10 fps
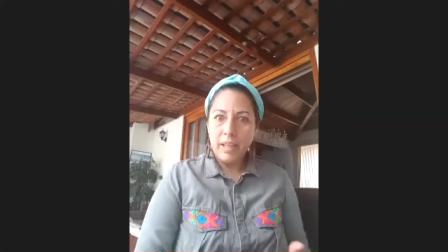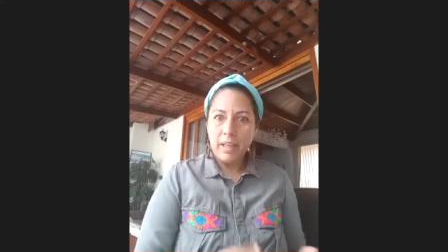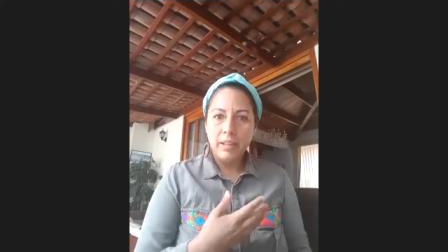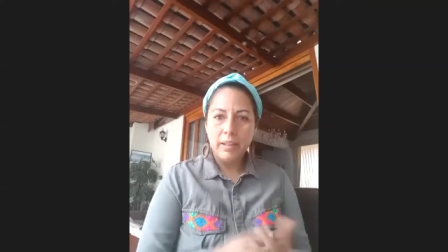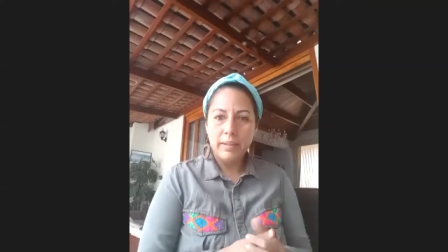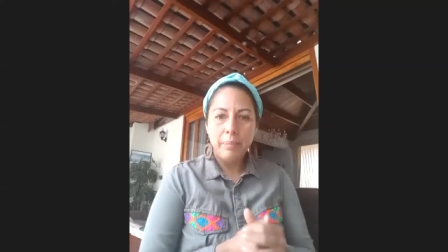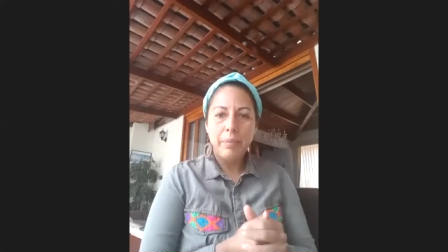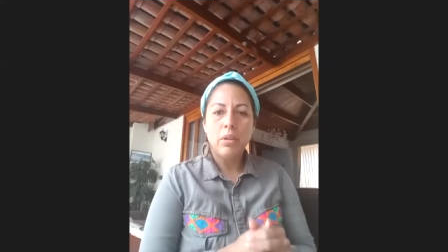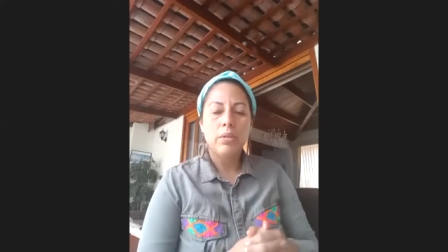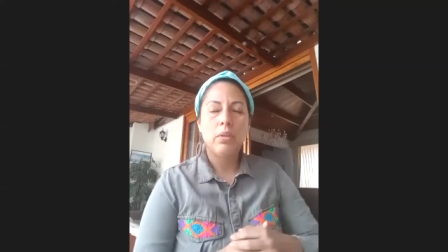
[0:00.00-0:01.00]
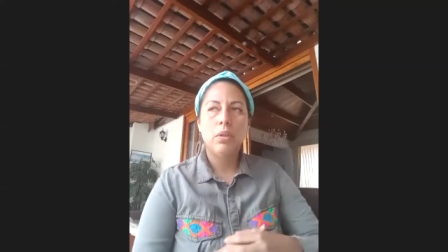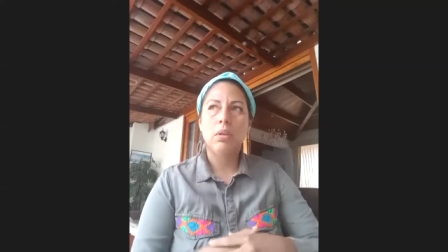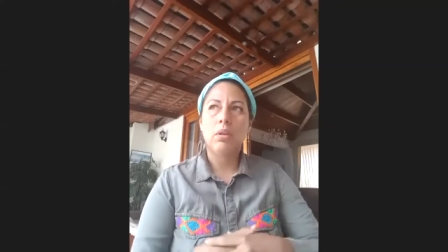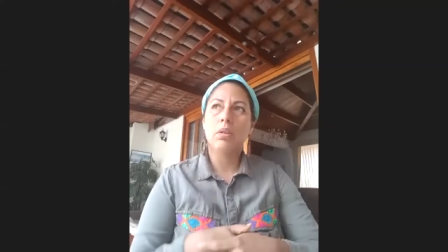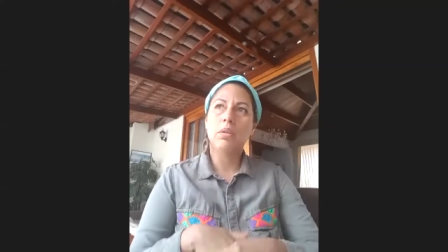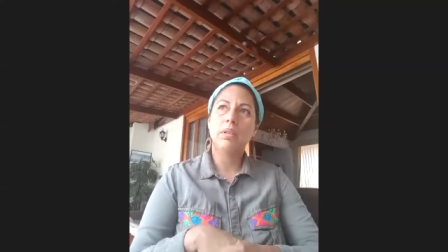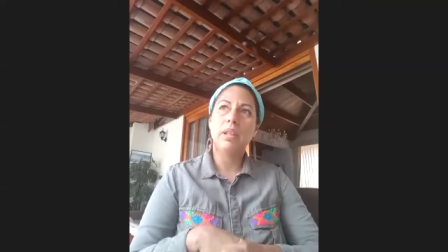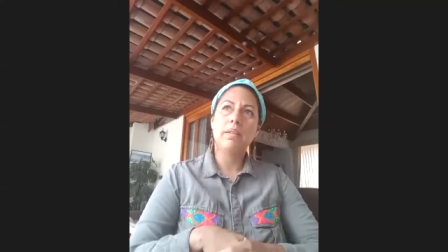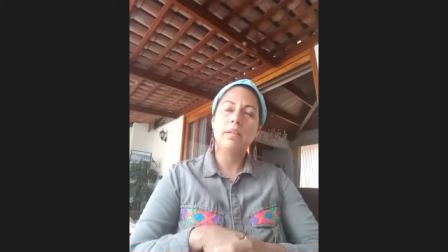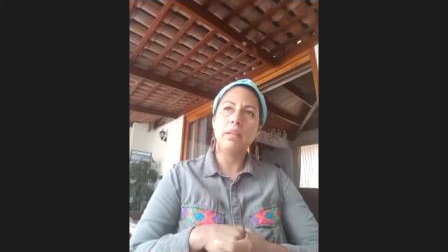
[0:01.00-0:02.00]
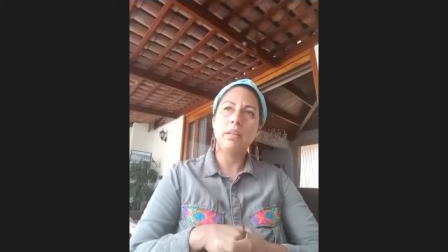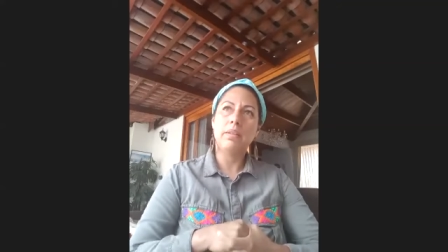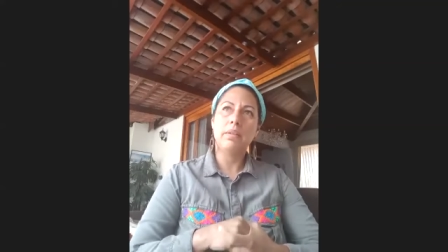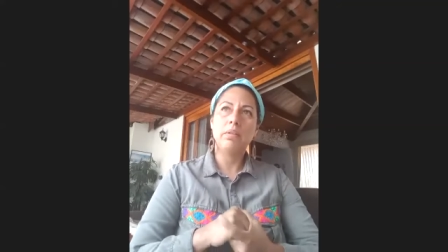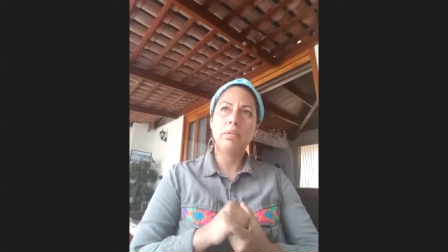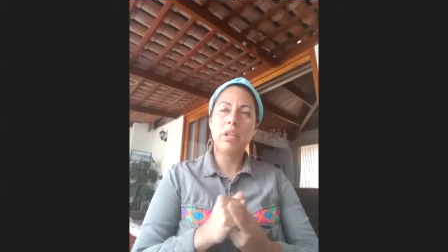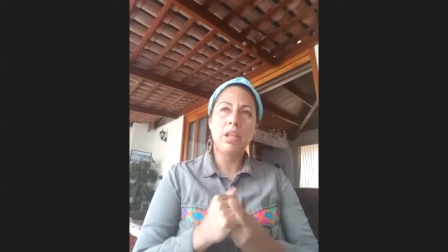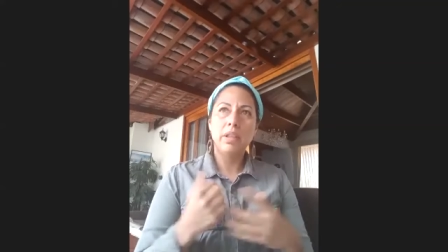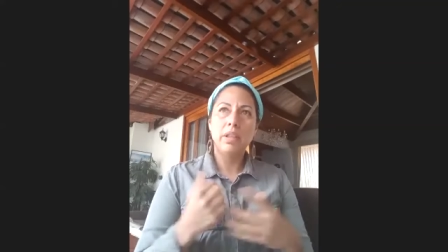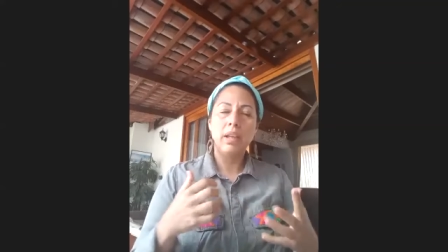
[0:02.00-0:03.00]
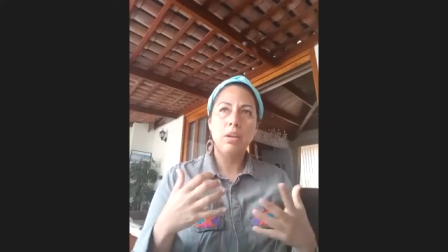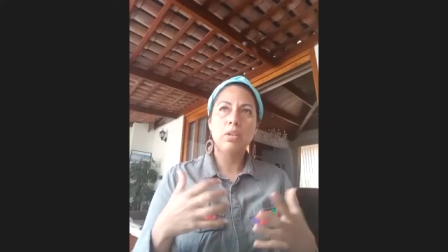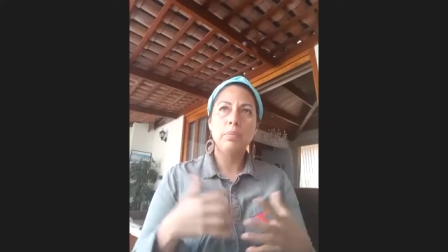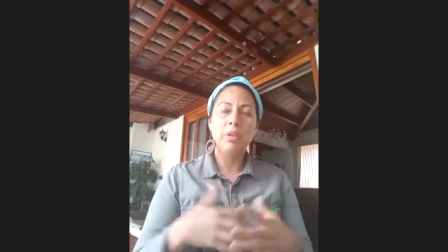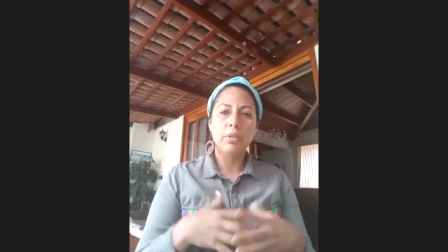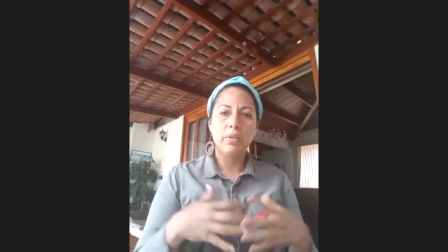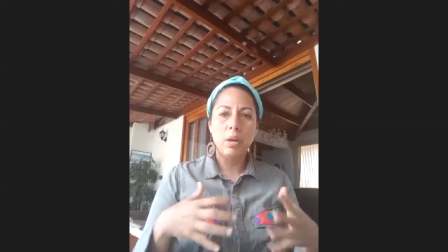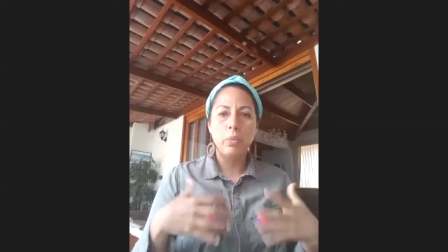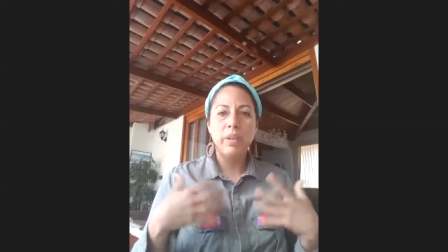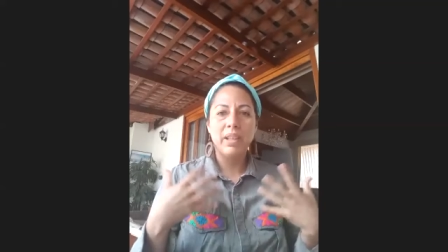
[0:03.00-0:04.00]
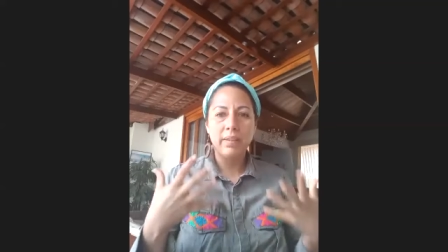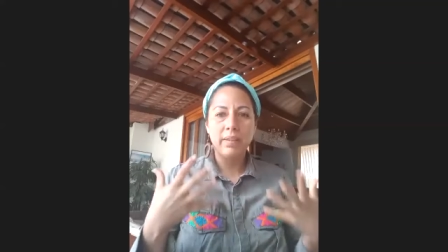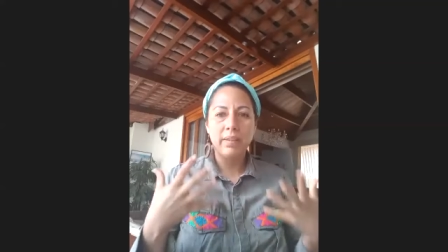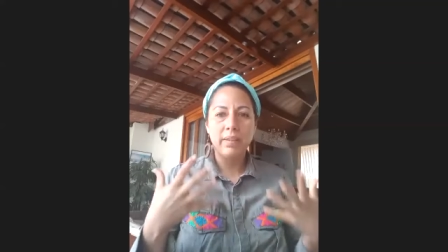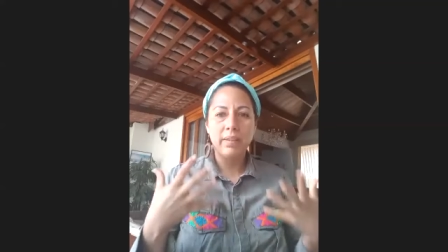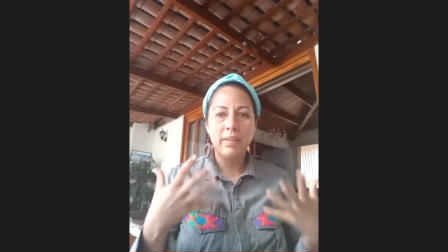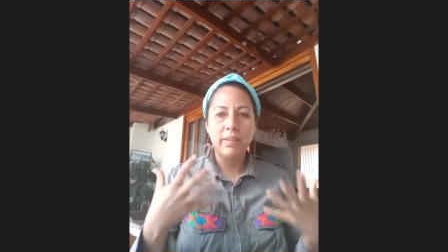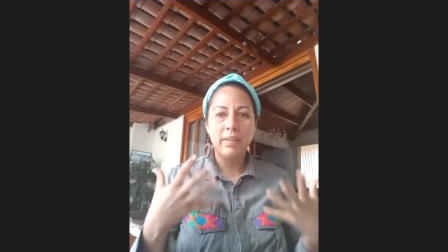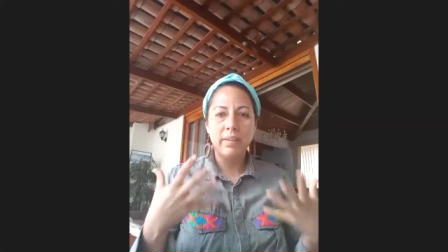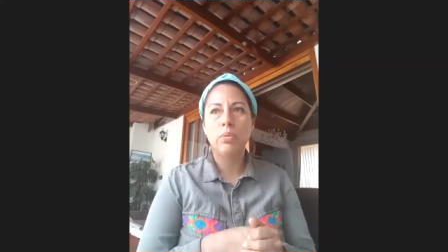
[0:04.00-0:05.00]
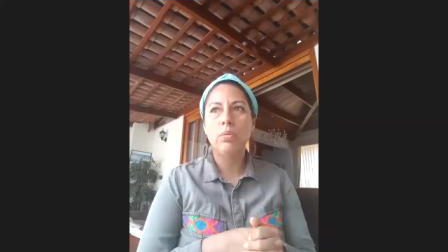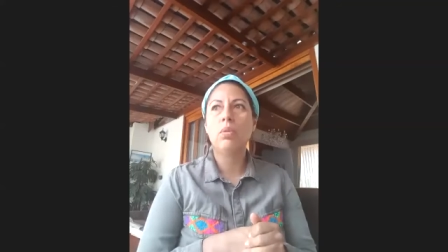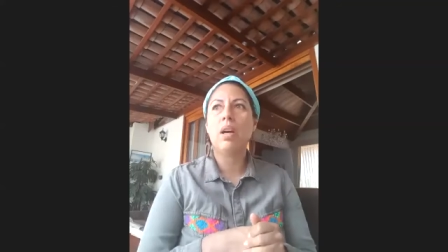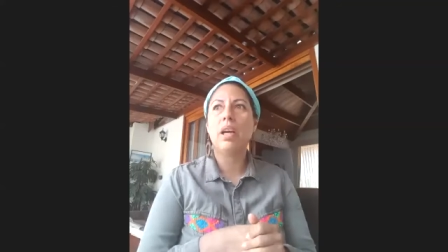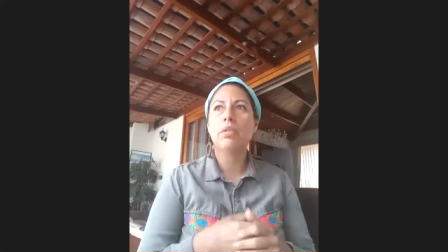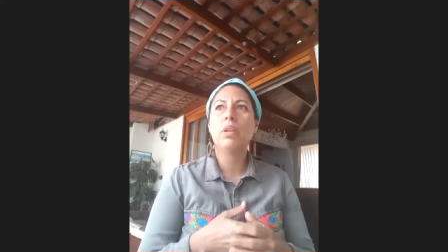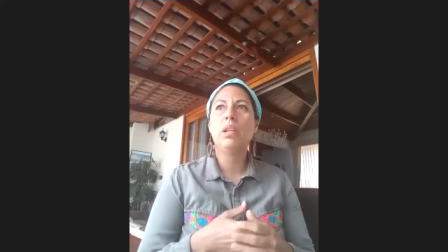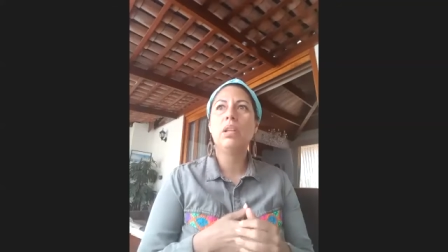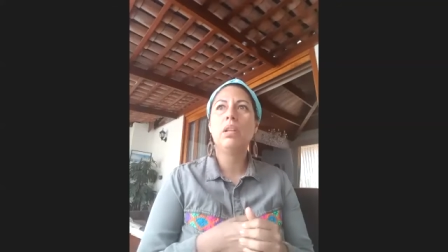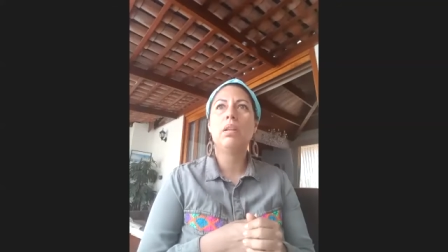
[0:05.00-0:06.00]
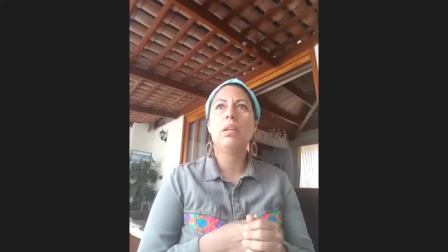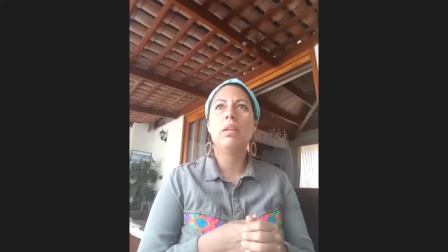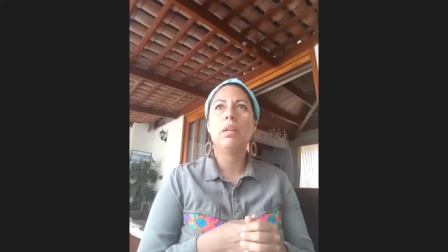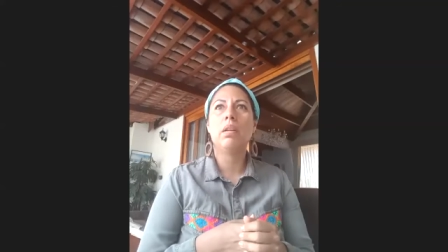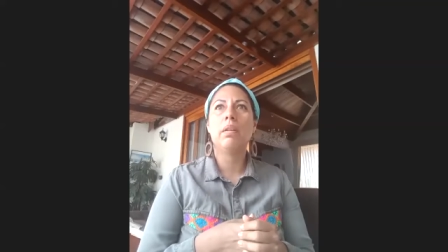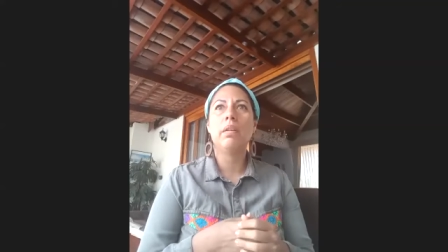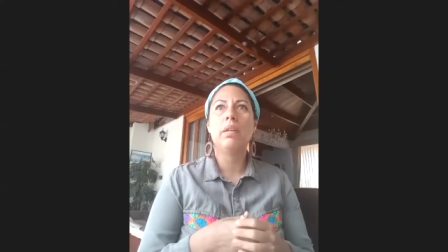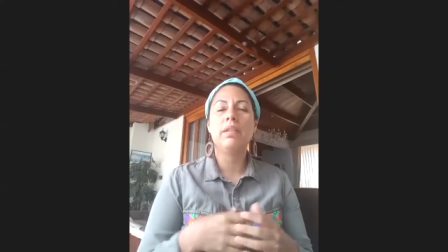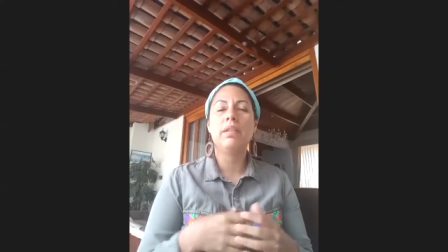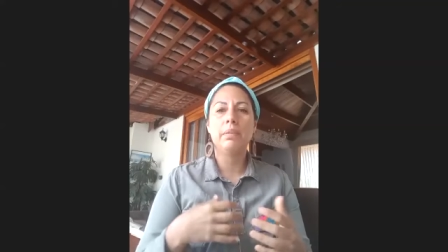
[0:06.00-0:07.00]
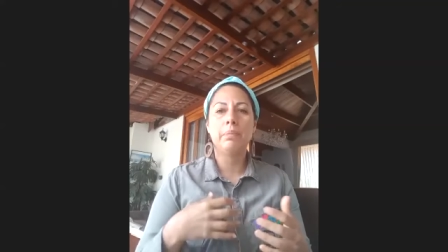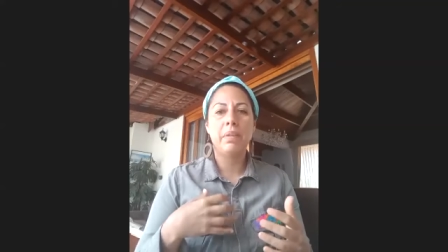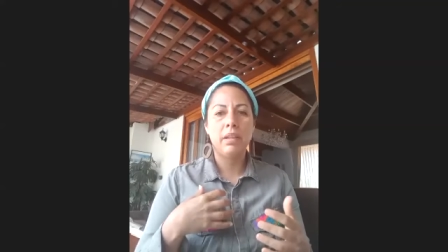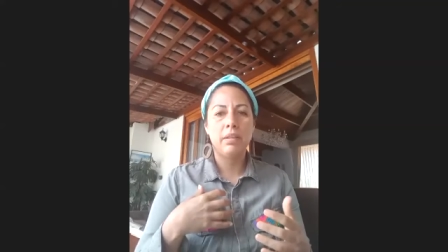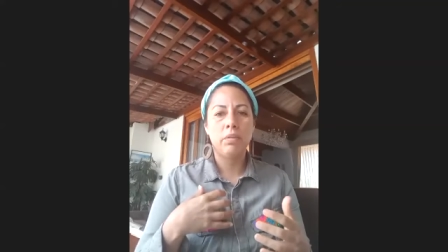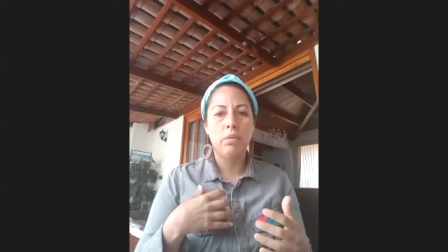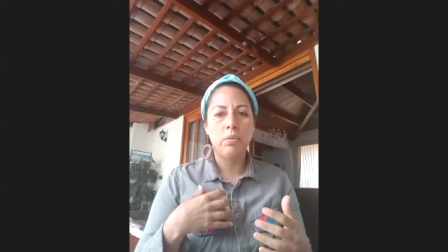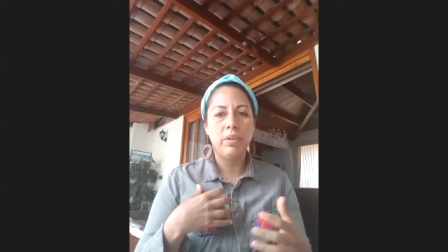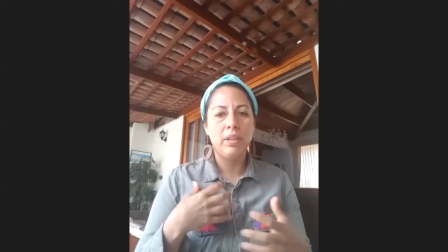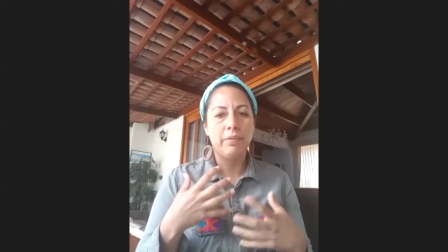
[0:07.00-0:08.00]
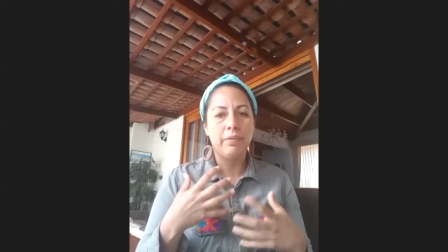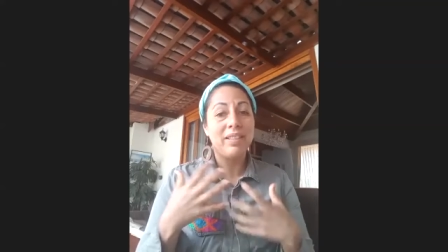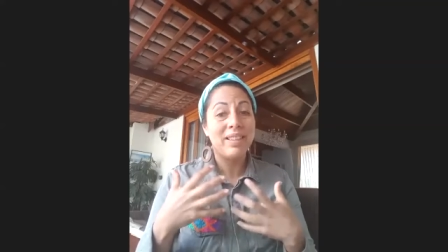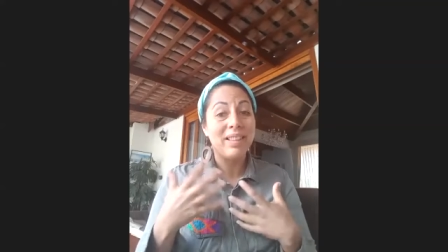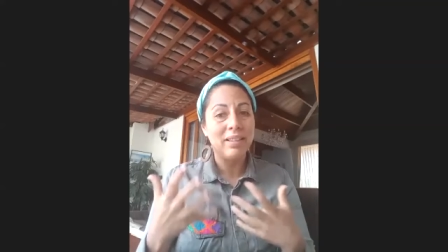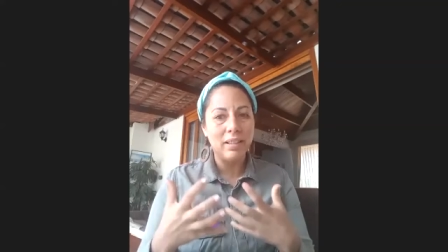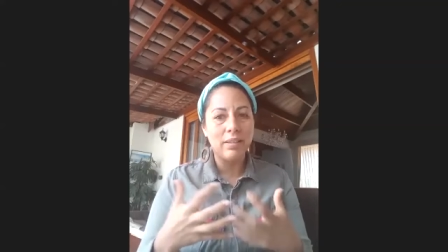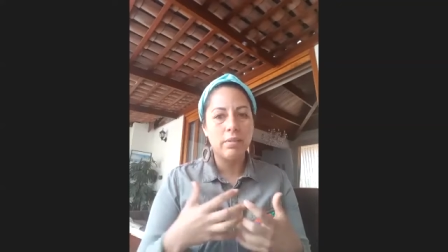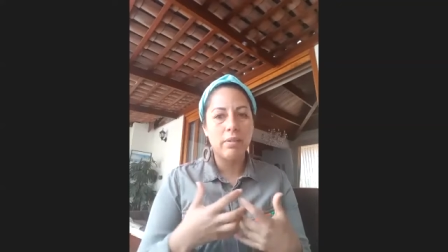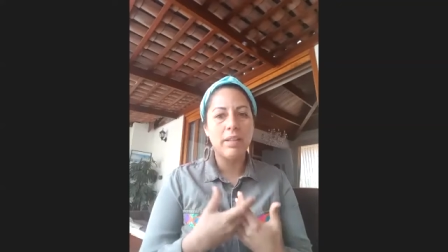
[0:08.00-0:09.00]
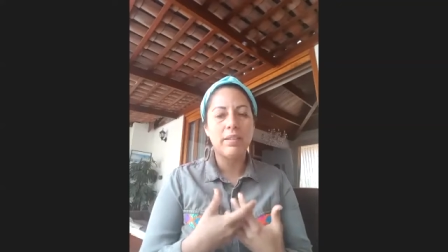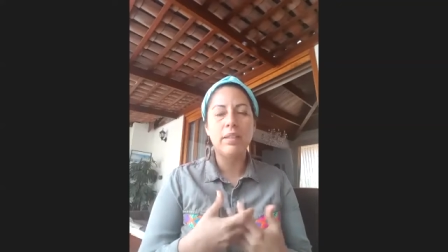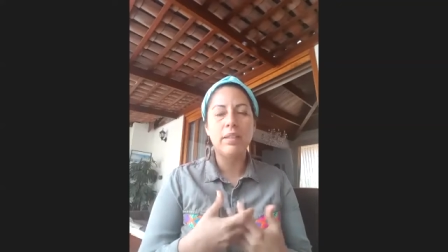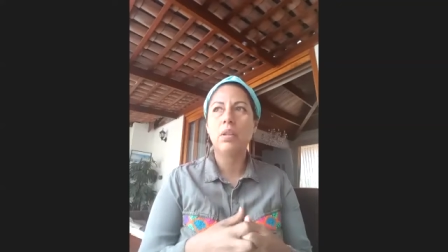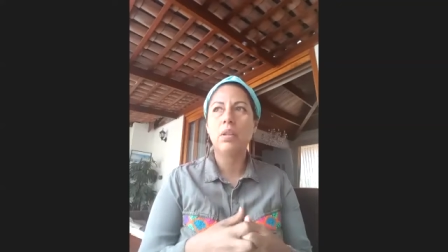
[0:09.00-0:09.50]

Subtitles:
this is something also that is changing a lot because now we can see that Peru actually is facing this crisis